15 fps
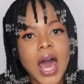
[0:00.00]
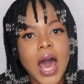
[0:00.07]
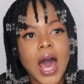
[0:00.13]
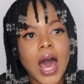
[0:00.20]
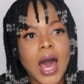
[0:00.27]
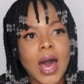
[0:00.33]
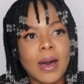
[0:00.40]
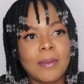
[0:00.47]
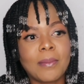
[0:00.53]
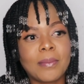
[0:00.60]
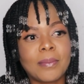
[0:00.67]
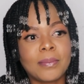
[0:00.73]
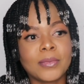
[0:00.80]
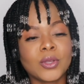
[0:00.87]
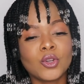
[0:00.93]

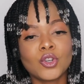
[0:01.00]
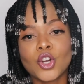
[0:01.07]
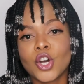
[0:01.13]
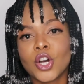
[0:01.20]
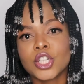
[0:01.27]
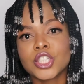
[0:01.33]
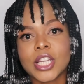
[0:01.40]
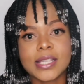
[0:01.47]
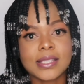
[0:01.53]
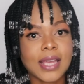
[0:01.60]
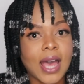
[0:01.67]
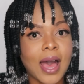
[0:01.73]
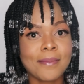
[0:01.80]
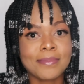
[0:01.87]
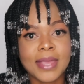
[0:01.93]
you know, just
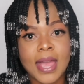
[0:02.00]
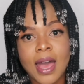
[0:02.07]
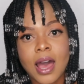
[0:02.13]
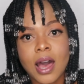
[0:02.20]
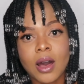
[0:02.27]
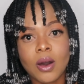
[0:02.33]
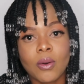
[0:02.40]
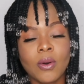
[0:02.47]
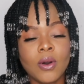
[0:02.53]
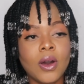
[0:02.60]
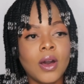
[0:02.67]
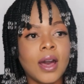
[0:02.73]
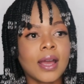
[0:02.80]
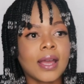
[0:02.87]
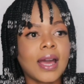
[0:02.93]
come now,
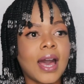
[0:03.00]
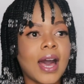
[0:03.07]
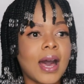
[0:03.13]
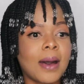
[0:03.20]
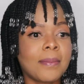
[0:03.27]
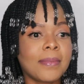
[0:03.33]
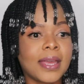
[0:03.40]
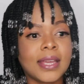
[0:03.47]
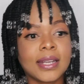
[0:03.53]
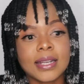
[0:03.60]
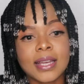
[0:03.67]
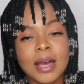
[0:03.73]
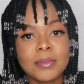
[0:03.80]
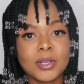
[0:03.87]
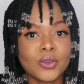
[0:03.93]
come
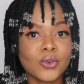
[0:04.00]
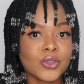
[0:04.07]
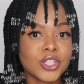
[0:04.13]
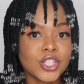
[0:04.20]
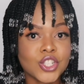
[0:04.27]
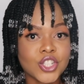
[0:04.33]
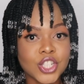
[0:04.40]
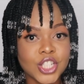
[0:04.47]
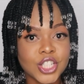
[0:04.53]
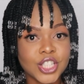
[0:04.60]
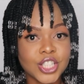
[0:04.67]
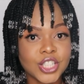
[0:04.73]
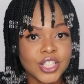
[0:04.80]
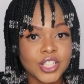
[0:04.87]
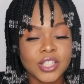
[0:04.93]
and
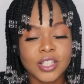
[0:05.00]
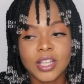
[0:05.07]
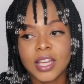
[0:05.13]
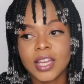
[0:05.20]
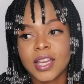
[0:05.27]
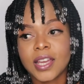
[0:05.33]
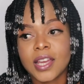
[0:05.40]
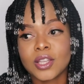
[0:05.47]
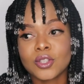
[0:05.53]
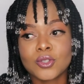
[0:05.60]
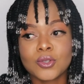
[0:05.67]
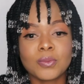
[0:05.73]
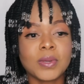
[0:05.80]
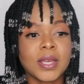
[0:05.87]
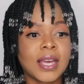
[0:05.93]
audition
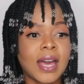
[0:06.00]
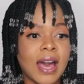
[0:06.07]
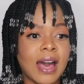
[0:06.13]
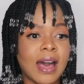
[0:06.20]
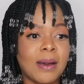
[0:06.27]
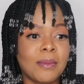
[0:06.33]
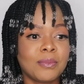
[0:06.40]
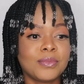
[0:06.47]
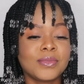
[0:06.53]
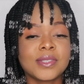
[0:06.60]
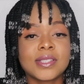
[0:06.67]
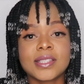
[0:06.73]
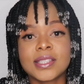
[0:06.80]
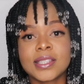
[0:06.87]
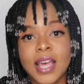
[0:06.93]
to become
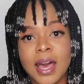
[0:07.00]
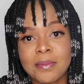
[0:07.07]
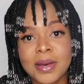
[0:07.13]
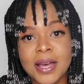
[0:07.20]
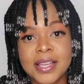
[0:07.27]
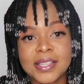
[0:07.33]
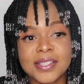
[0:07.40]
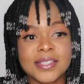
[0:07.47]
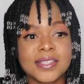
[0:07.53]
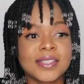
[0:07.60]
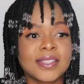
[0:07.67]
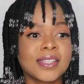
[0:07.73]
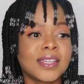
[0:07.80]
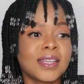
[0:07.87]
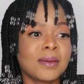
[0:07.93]
Zama's
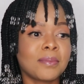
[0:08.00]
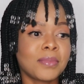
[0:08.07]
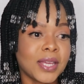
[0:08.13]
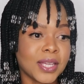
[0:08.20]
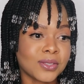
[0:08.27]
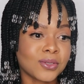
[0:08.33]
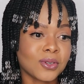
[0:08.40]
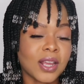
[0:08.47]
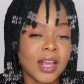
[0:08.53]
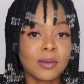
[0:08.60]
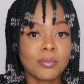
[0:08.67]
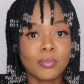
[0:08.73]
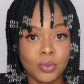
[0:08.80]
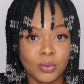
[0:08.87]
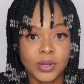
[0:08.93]

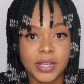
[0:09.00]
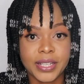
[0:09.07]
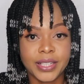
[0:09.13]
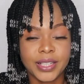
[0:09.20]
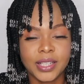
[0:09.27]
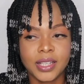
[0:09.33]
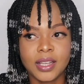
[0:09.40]
personal bully.